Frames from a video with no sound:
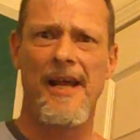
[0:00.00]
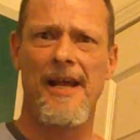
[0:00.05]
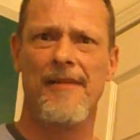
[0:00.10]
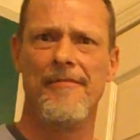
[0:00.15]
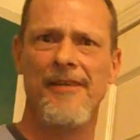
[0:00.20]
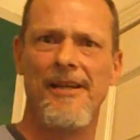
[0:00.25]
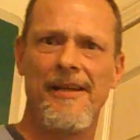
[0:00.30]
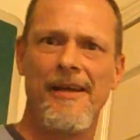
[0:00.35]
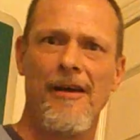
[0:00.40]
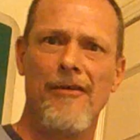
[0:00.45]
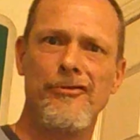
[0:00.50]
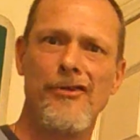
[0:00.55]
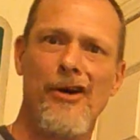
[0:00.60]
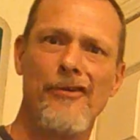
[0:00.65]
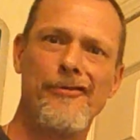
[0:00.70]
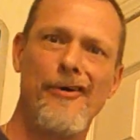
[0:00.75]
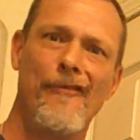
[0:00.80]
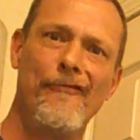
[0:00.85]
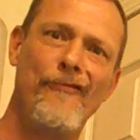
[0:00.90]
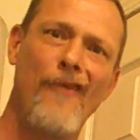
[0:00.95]
I'm like,
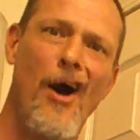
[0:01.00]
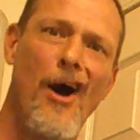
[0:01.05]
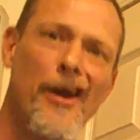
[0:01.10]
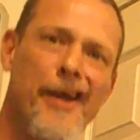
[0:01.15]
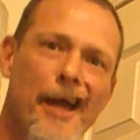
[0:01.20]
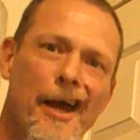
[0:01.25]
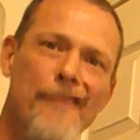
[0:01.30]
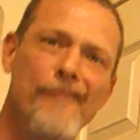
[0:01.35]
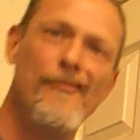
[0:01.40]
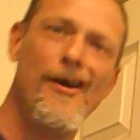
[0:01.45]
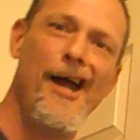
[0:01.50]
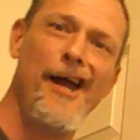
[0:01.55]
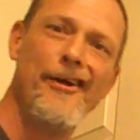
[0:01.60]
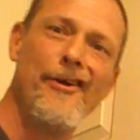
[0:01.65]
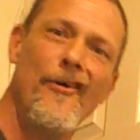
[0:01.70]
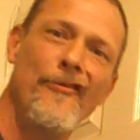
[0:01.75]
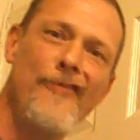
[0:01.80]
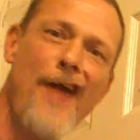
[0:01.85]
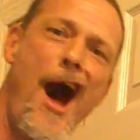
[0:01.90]
yo, fuck him, man.